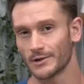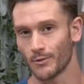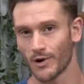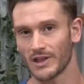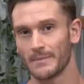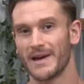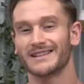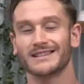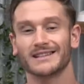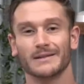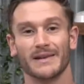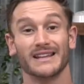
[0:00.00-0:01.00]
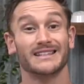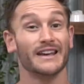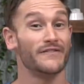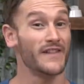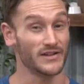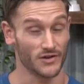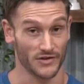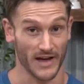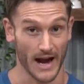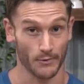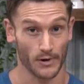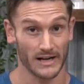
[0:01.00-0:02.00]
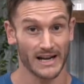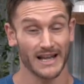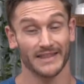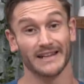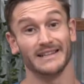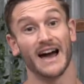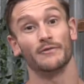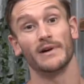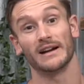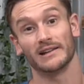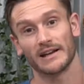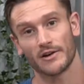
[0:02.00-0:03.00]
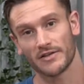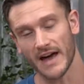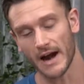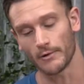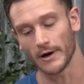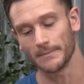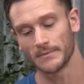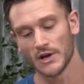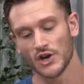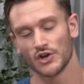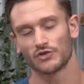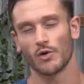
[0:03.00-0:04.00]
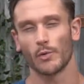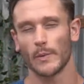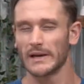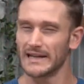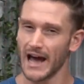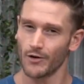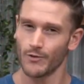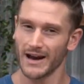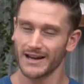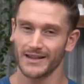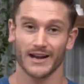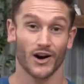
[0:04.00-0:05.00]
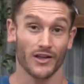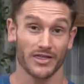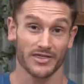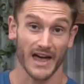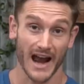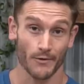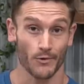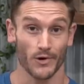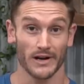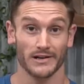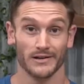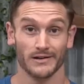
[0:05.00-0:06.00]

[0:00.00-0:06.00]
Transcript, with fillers: is a word that basically means they affect your thyroid. They downregulate your thyroid. So when we downregulate our thyroid,